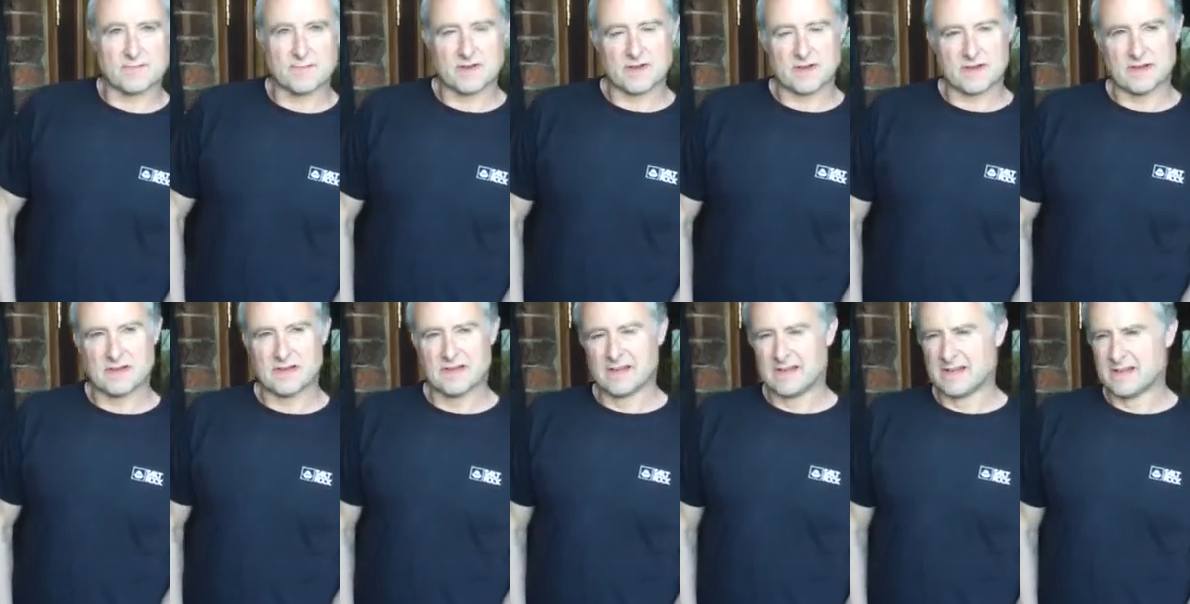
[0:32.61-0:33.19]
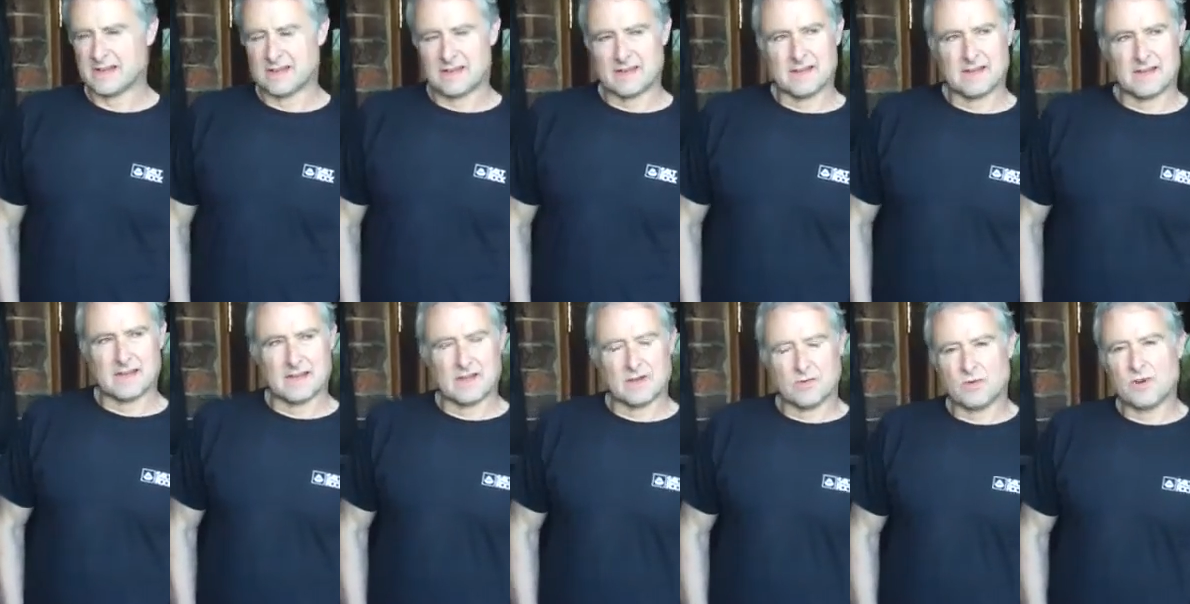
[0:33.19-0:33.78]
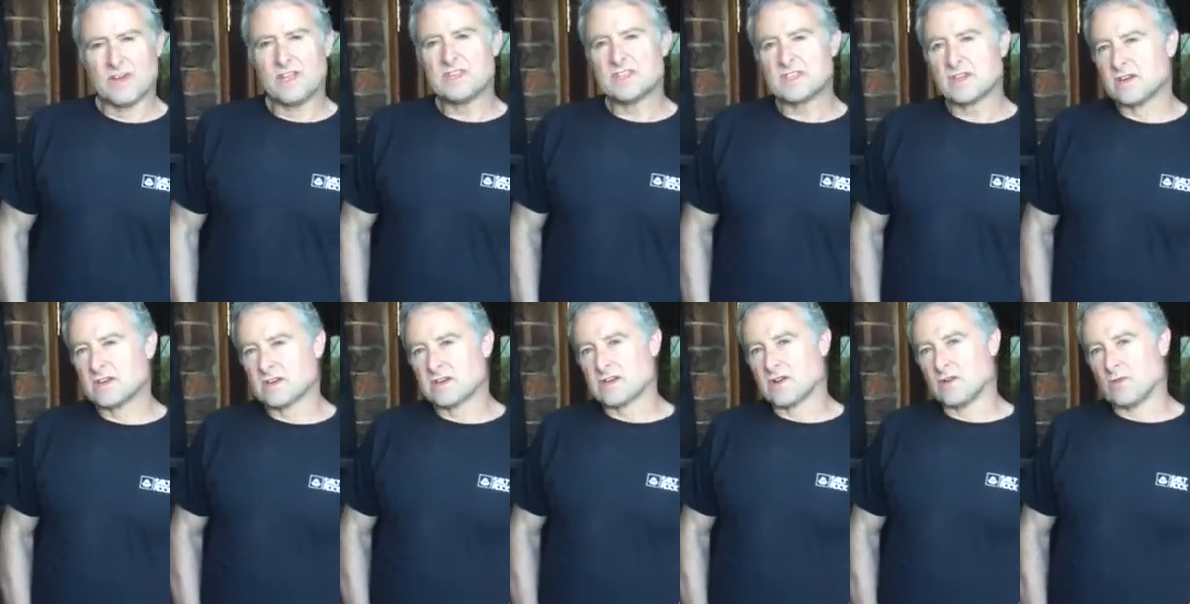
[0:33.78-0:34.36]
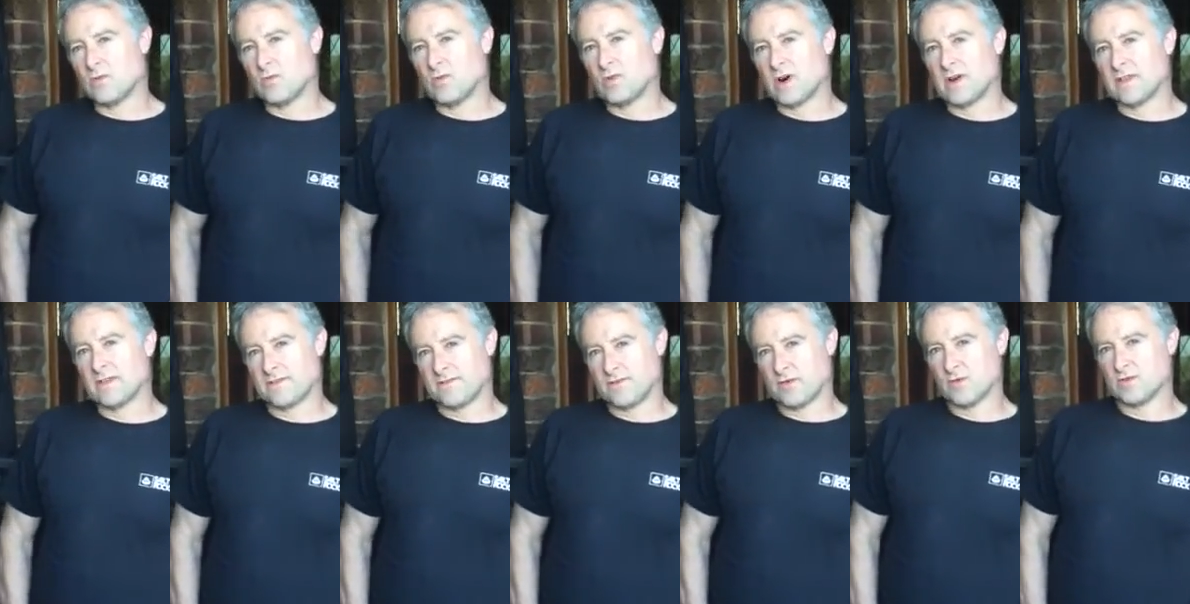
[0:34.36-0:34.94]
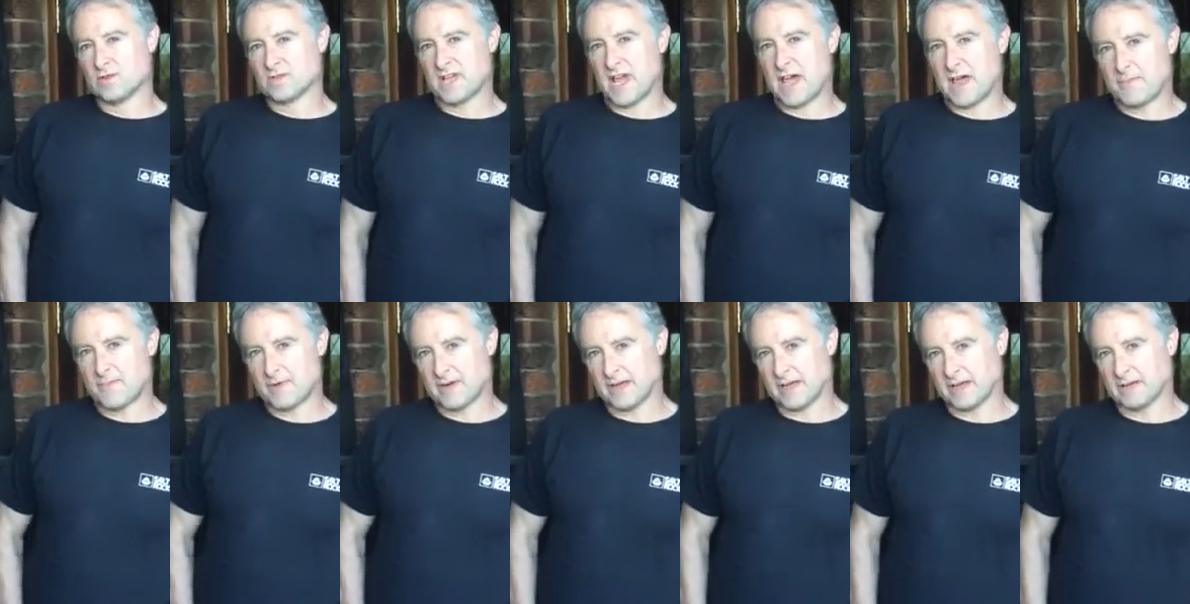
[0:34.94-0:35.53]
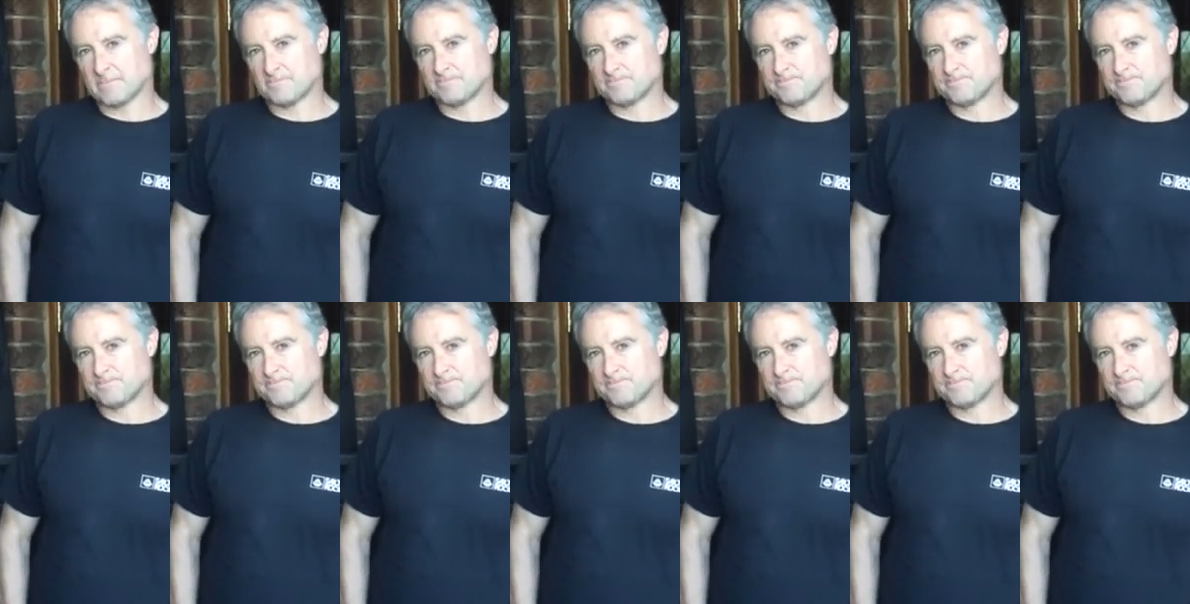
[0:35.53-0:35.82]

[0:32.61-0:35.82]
But we need to look at why the fall's happening.